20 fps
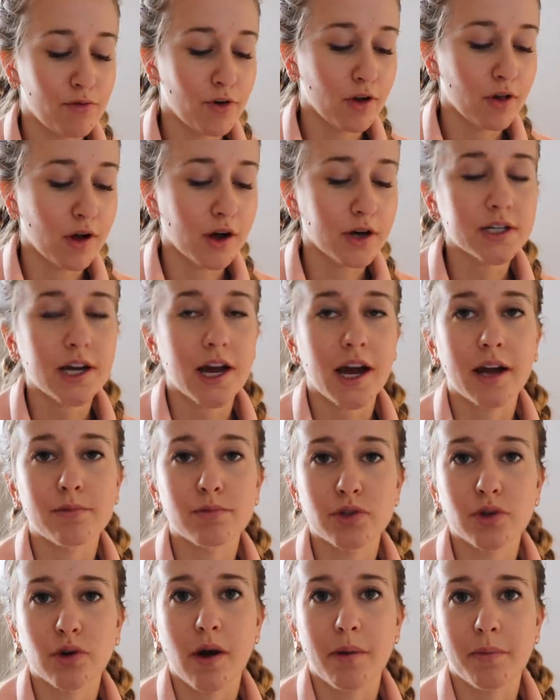for a long
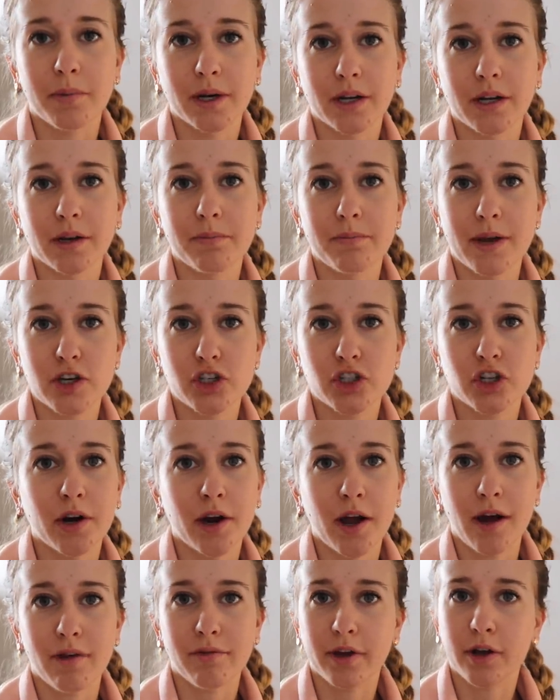time. So I'm going to make sure I
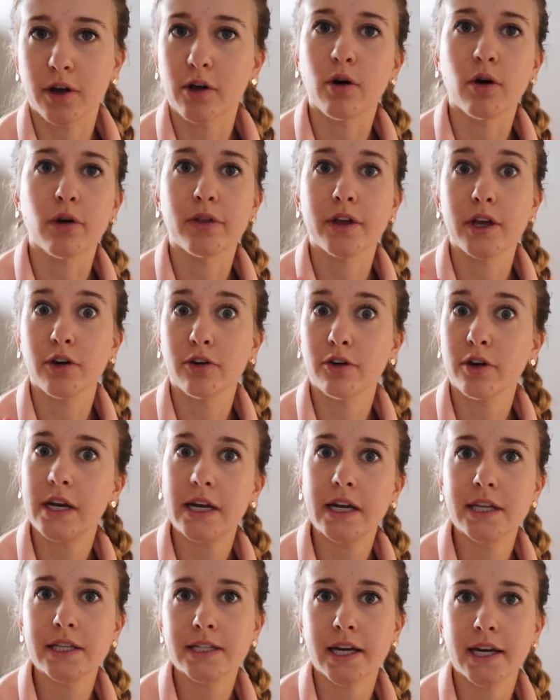have like all the
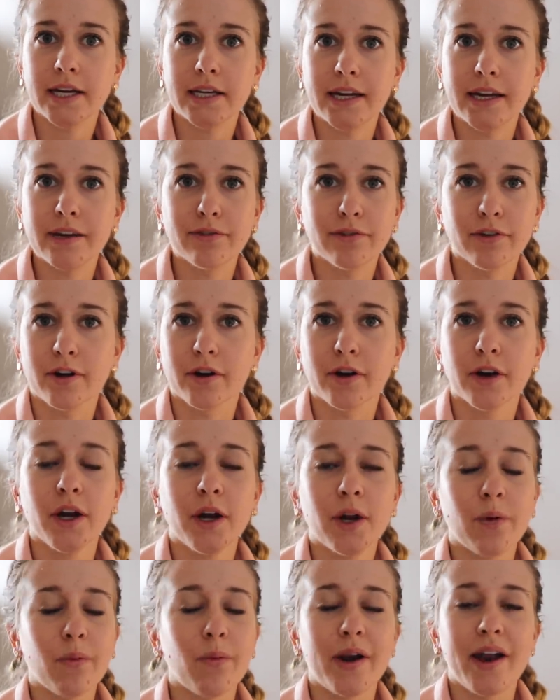ingredients I need for
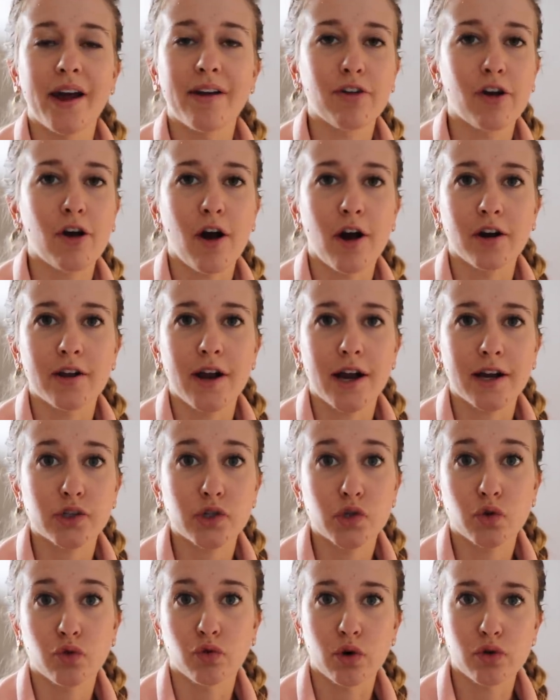whenever our
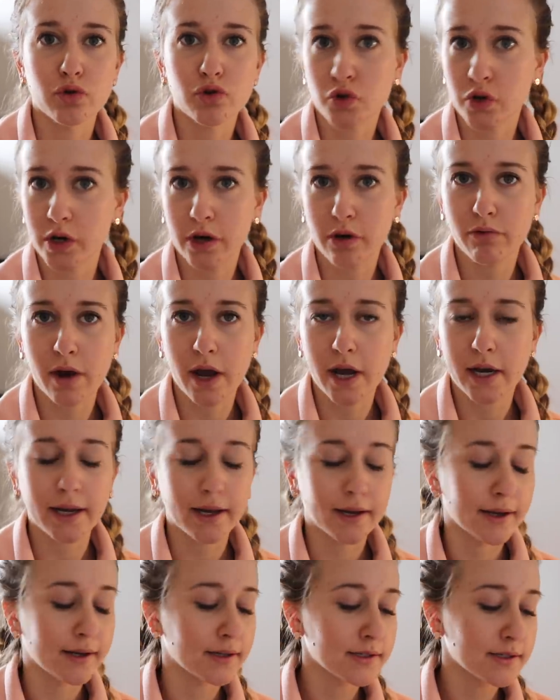next grocery run
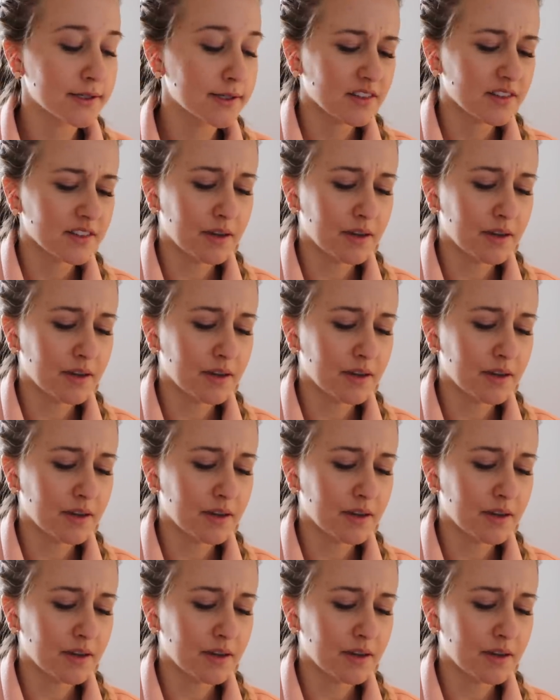is.